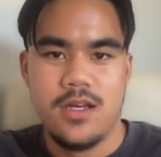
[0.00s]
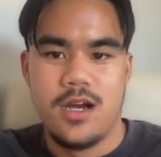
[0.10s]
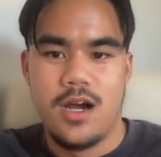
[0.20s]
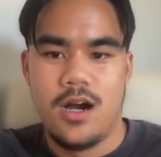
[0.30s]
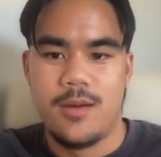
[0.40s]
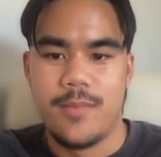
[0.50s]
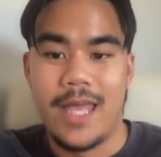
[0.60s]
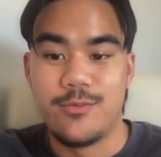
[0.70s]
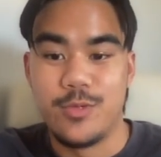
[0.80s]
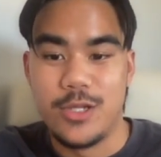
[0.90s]

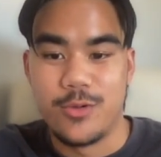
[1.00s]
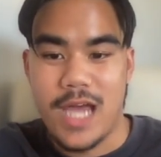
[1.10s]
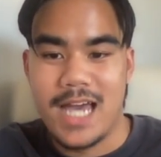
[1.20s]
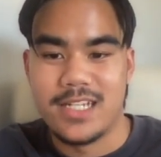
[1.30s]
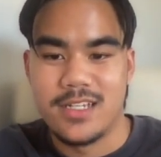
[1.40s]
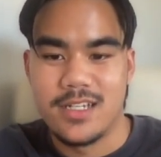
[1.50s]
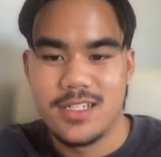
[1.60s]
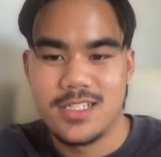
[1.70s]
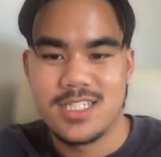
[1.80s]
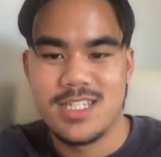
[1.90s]
And we don't want to add
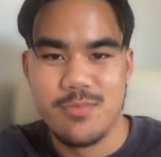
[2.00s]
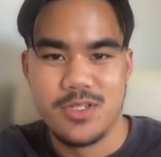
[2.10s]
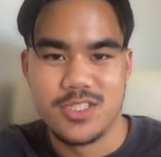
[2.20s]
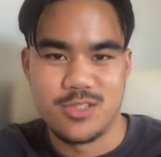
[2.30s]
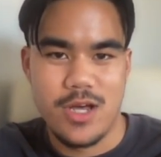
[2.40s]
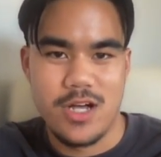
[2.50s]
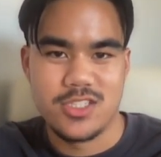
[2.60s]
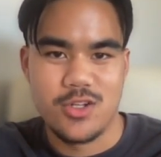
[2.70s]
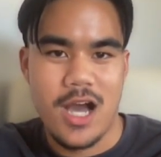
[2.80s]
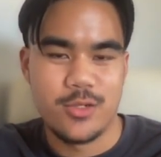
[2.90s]
symbols as well.
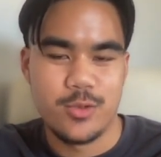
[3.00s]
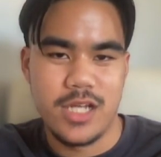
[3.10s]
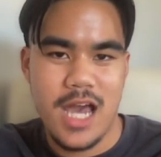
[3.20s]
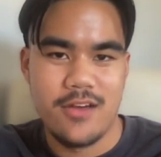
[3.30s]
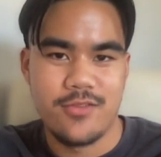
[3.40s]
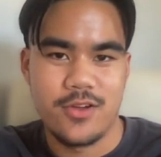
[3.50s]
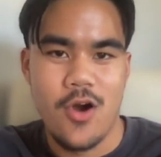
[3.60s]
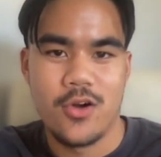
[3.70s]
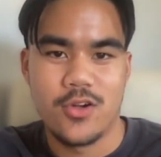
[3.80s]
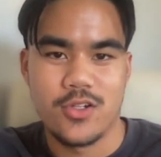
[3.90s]
So I don't want to have
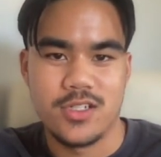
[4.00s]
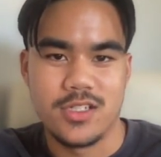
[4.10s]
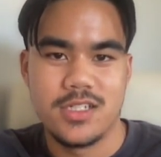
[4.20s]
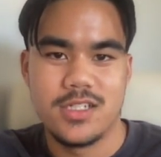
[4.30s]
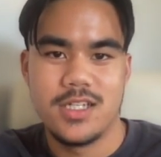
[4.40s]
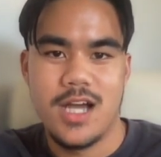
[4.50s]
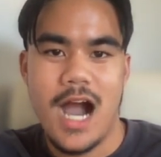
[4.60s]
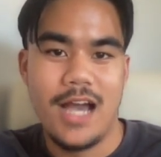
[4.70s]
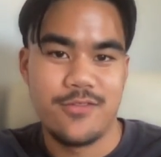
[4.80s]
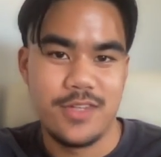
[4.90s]
conquered
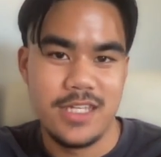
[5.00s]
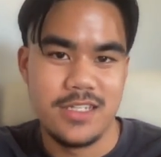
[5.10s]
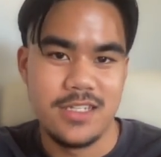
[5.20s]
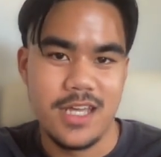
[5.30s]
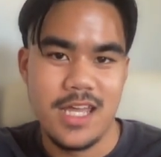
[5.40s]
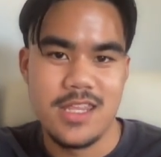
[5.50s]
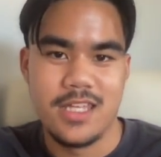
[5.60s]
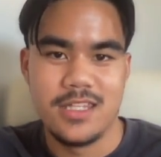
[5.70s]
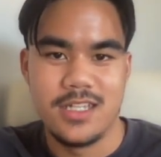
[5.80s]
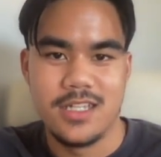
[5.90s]
hyphenated and
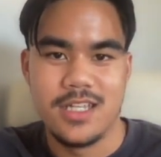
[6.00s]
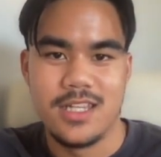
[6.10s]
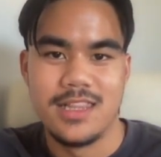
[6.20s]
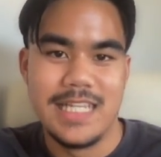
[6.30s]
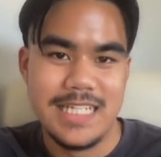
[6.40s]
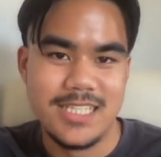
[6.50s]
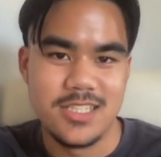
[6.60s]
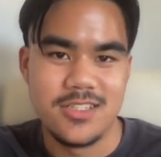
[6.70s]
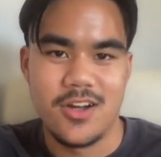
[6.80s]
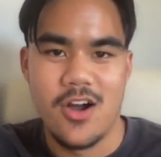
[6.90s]
then
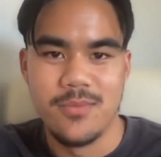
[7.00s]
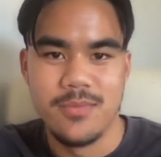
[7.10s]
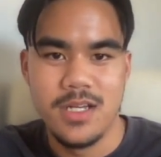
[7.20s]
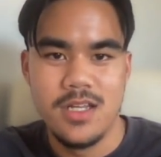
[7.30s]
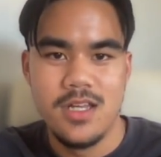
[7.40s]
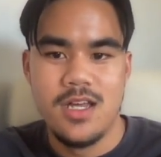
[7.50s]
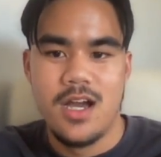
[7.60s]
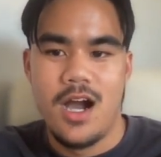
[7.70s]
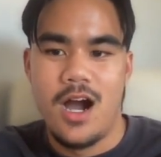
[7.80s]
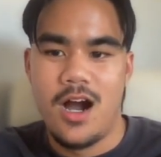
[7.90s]
leads.com.
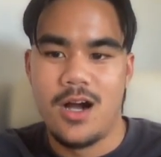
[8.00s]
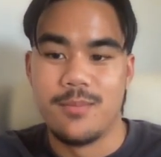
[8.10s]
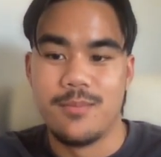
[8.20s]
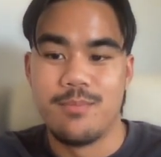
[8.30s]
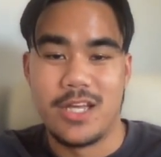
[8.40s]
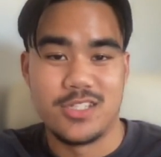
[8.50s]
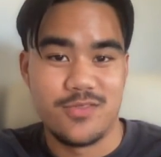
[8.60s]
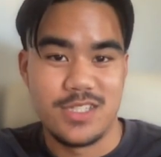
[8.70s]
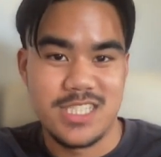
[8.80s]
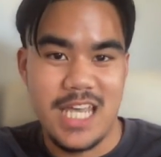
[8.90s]
Because of
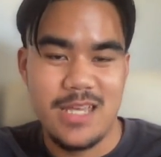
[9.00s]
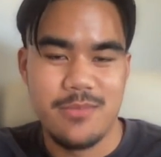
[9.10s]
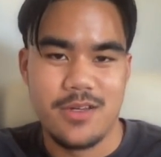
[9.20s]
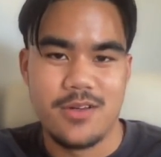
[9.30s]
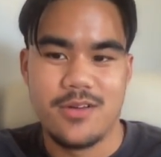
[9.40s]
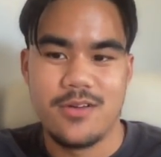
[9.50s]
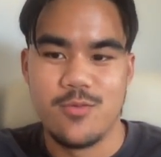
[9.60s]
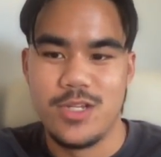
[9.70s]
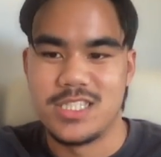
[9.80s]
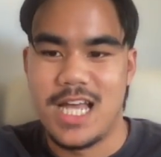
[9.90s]
the same
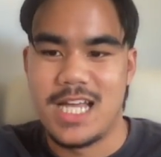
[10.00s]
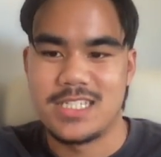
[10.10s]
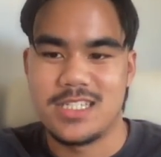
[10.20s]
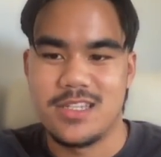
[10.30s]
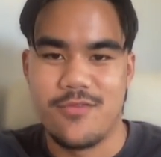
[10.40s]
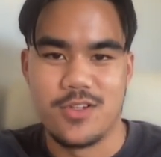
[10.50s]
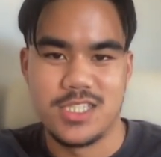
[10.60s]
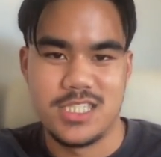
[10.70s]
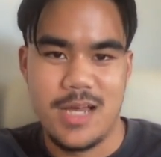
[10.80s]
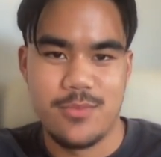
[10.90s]
reason as the first
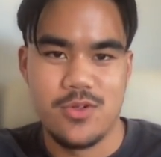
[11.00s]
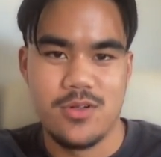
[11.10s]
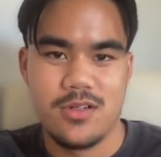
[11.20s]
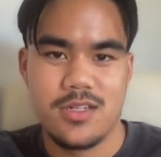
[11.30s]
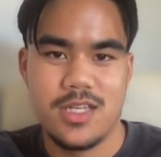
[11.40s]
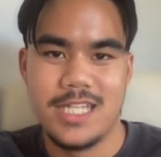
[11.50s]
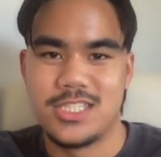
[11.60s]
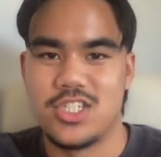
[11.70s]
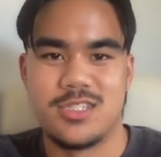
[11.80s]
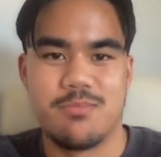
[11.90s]
example, it's
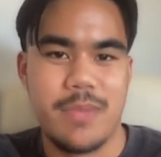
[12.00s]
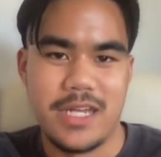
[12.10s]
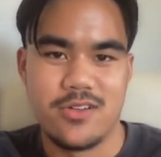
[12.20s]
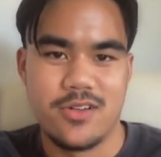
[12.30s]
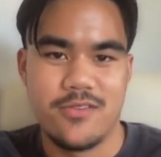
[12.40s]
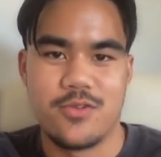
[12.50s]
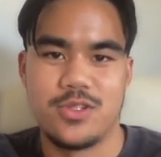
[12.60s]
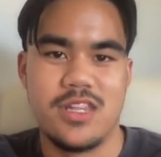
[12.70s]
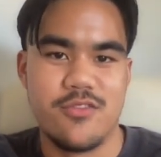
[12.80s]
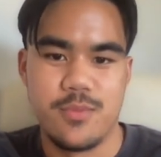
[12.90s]
just better for
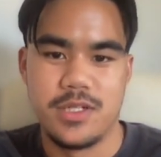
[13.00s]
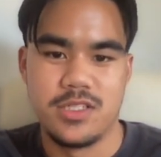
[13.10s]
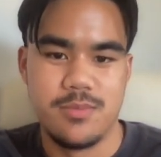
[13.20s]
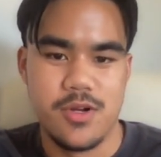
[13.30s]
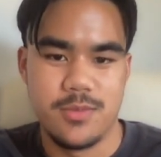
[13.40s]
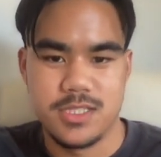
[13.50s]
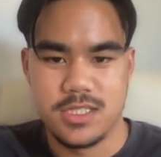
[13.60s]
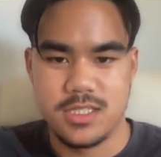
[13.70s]
deliverability purposes.